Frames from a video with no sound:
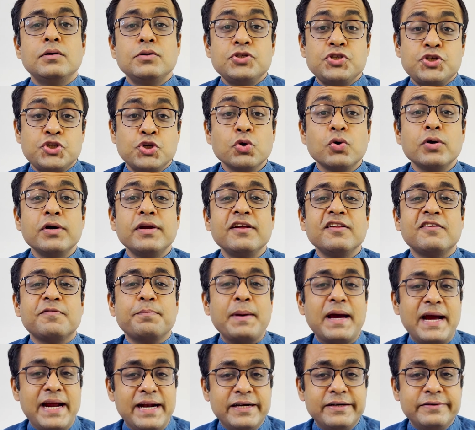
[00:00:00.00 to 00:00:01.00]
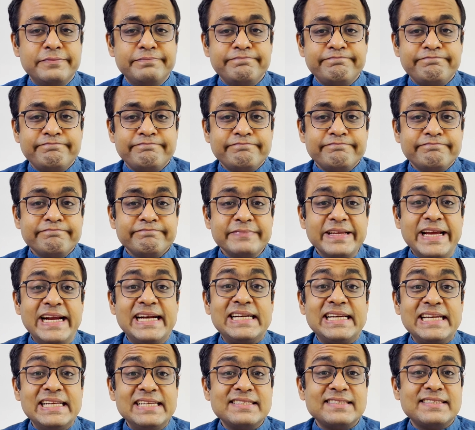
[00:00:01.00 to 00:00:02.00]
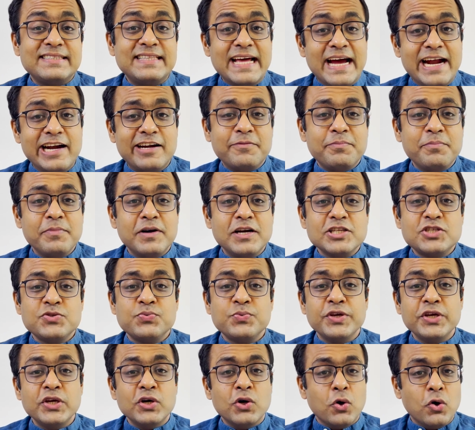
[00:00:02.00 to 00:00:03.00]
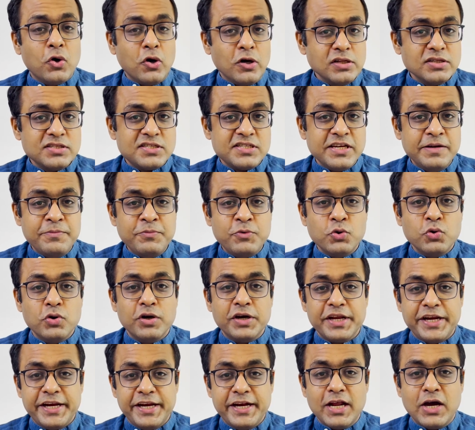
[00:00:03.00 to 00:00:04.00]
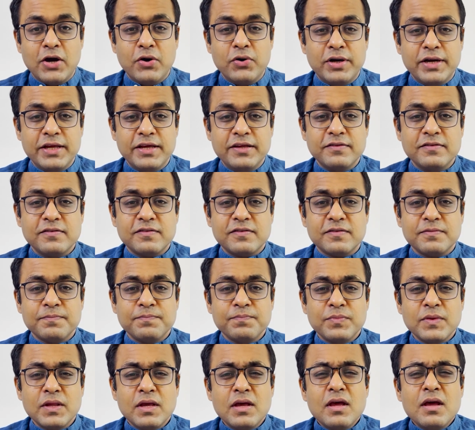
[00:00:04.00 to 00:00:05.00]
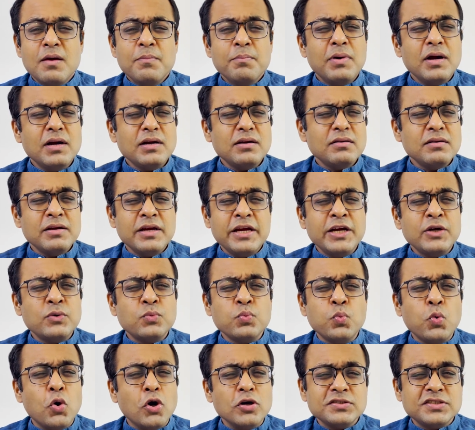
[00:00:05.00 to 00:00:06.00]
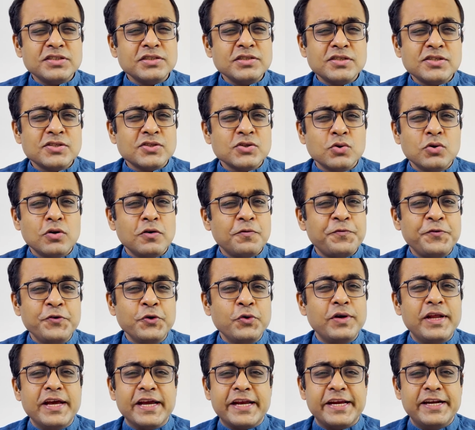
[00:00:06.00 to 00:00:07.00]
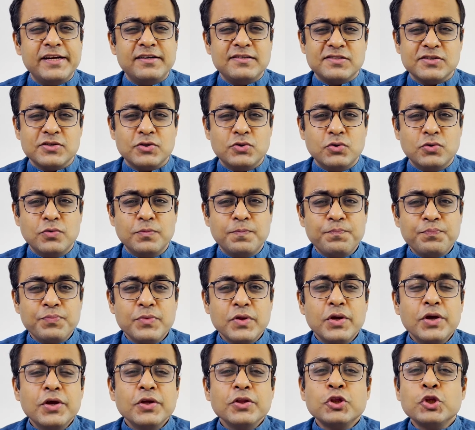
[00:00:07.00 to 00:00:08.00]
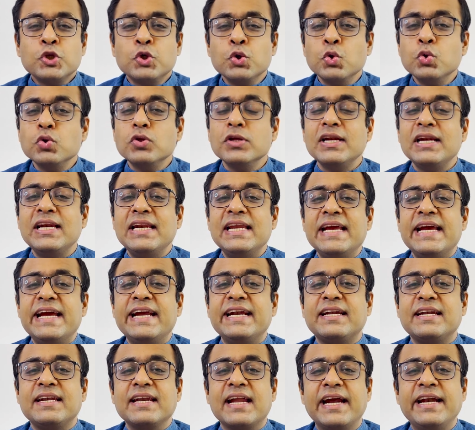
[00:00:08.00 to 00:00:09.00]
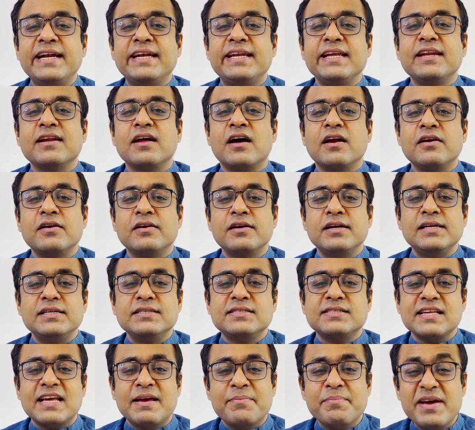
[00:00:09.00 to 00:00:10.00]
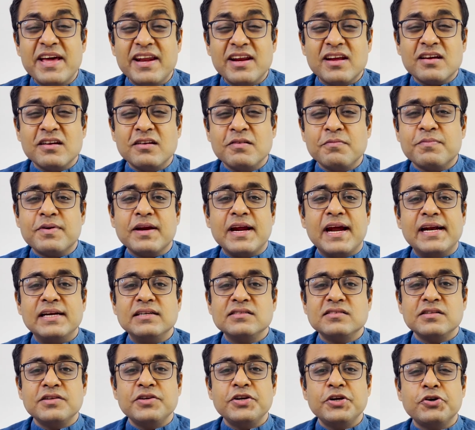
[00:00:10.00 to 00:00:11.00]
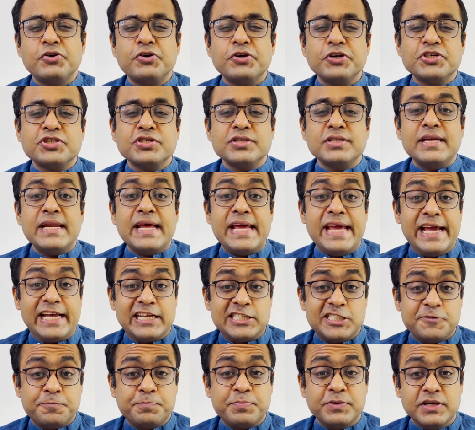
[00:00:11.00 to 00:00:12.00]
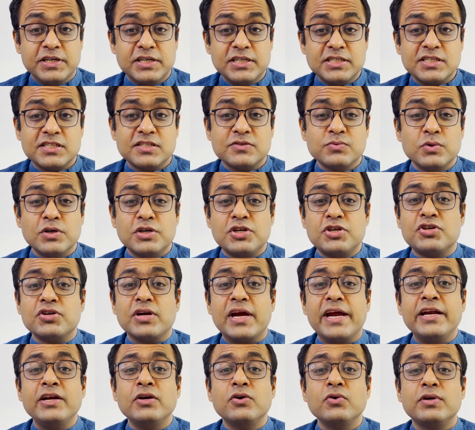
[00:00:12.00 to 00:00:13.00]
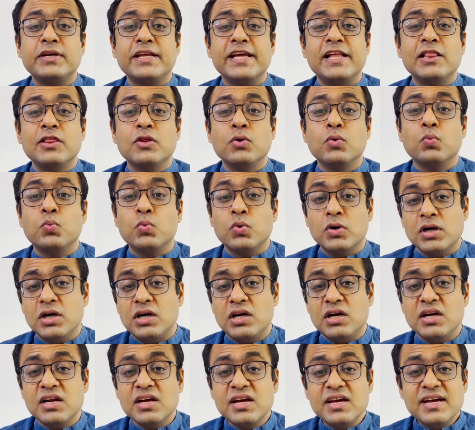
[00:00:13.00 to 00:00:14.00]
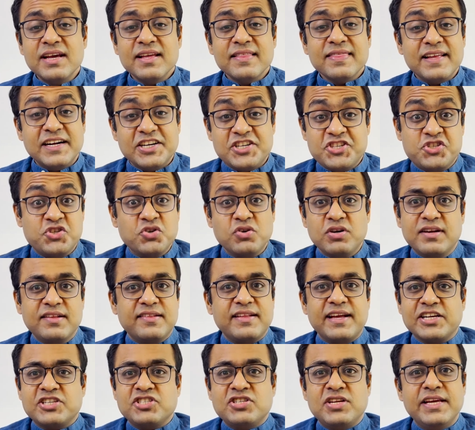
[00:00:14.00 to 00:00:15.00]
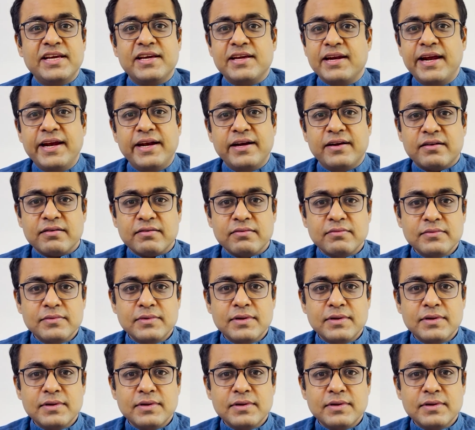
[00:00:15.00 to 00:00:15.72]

Sugar is bad. At least that much we all seem to agree nowadays. But it wasn't so a few decades ago. Through the late 1900s, American brands and nutrition experts were trying to tell the world that sugar is actually great,